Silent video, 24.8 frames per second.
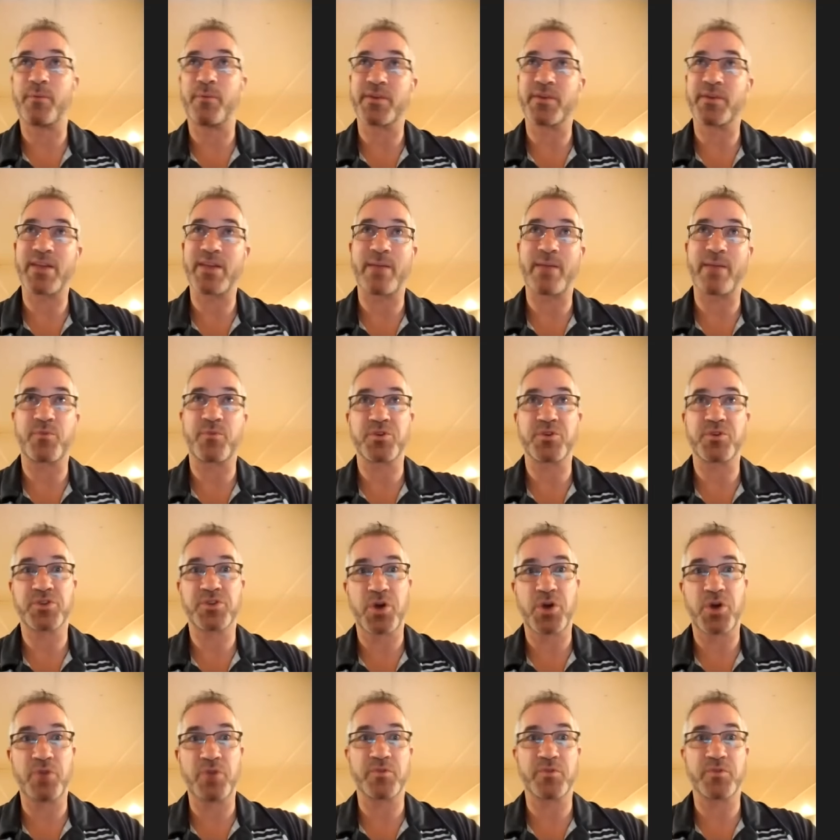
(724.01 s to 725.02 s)
But again, we're in
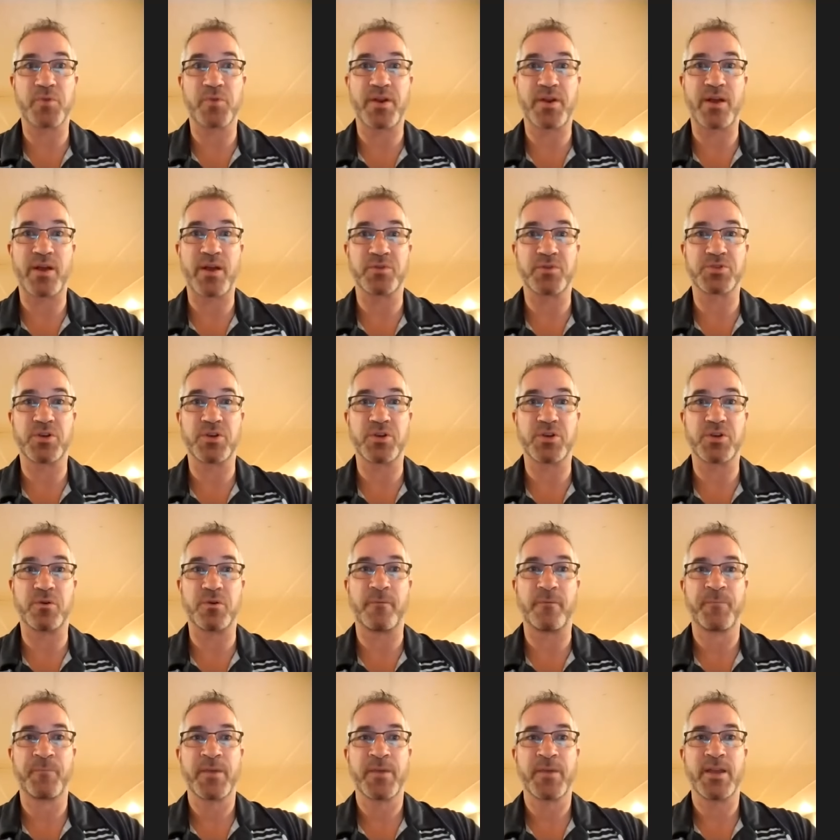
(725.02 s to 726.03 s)
COVID right now.
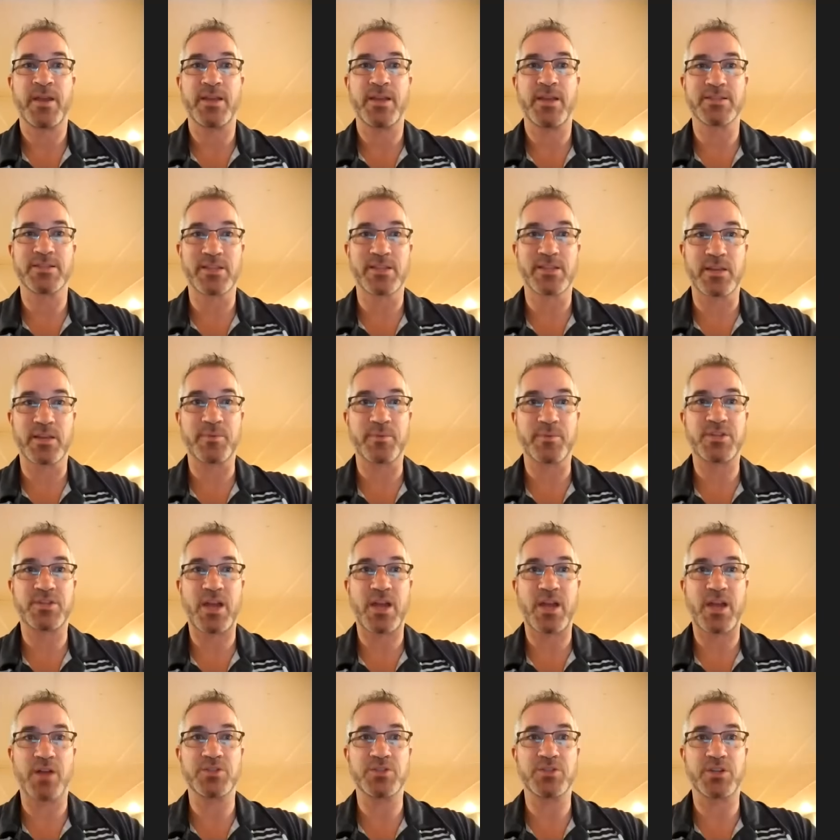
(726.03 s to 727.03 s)
So it is a little bit
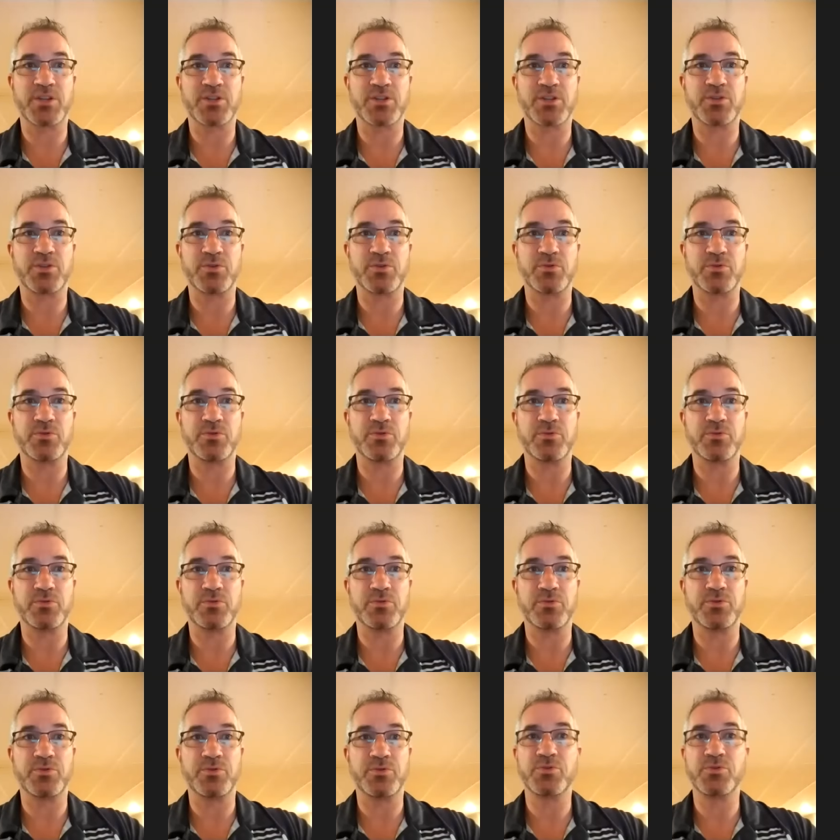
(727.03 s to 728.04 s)
challenging to
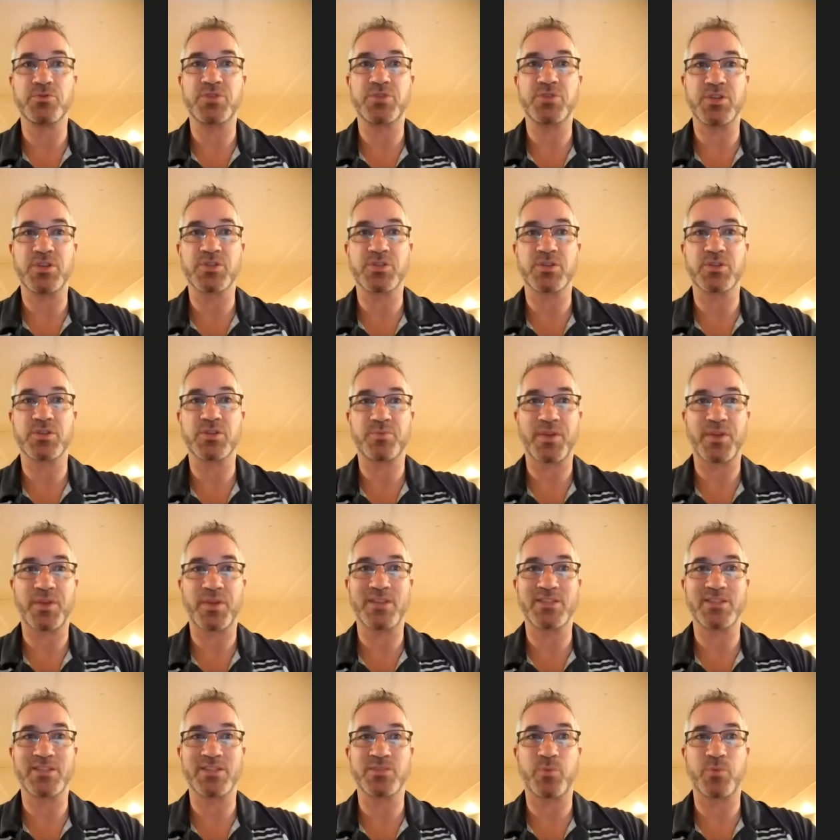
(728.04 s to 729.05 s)
use these
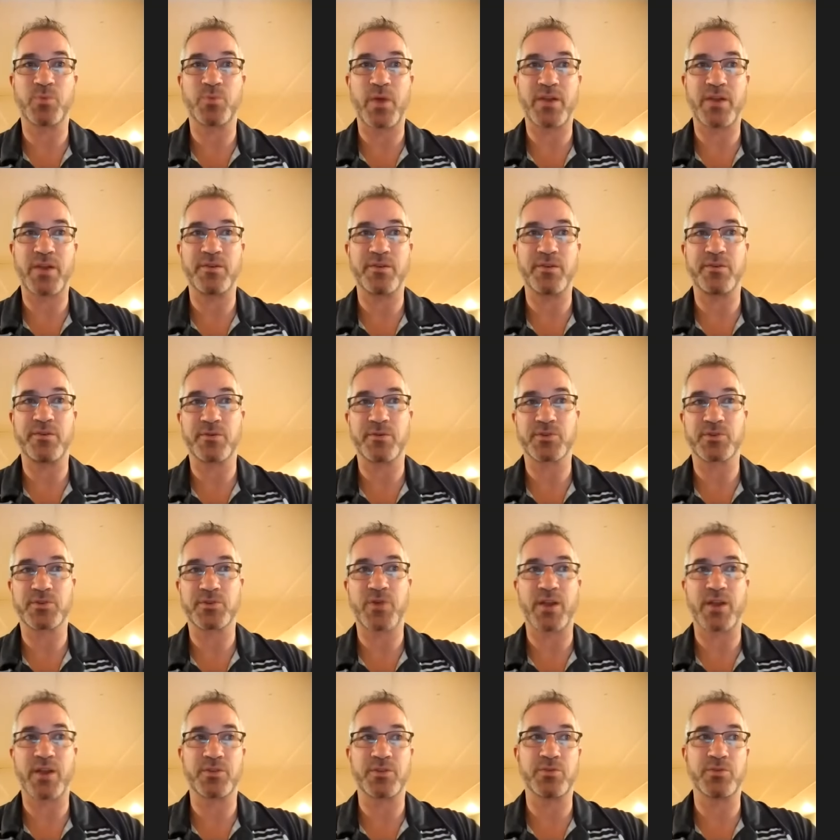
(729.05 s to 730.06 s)
places when you're
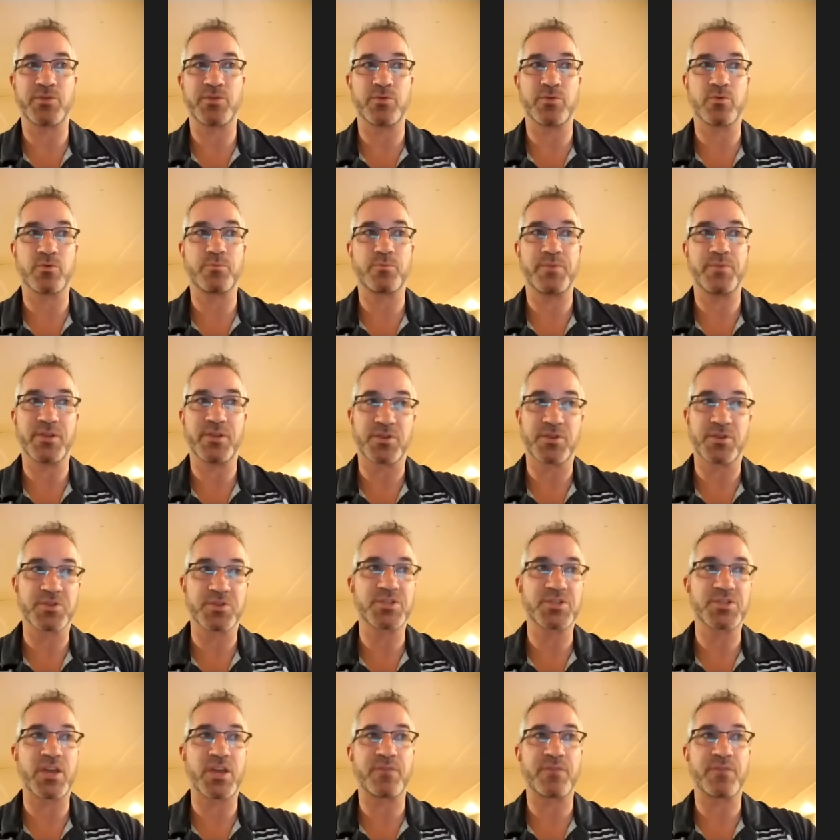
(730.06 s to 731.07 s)
trying to be a little
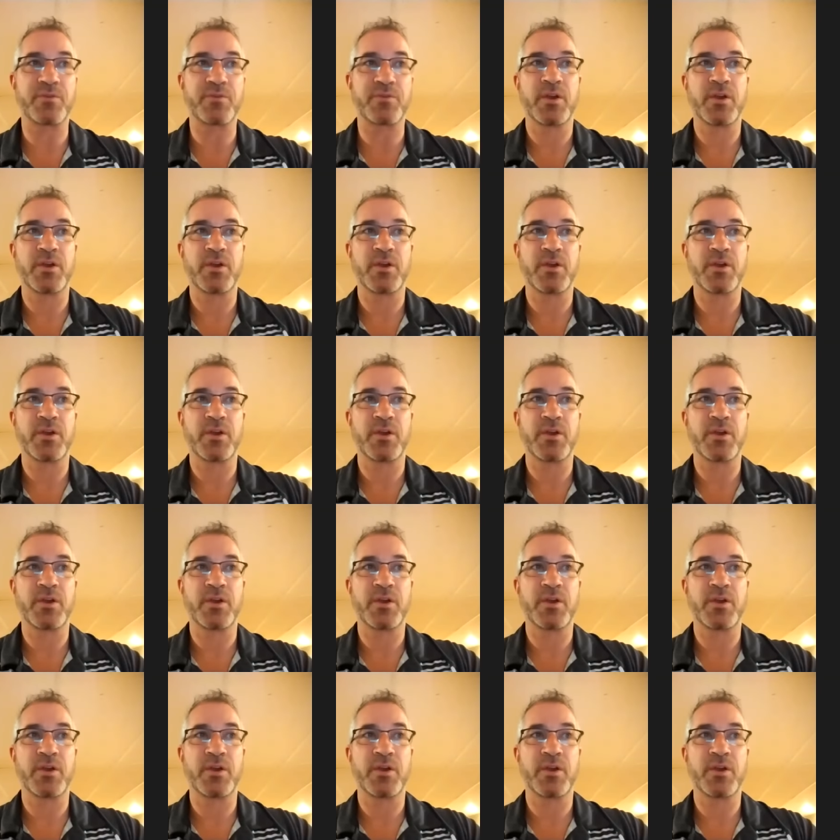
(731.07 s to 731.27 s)
safe.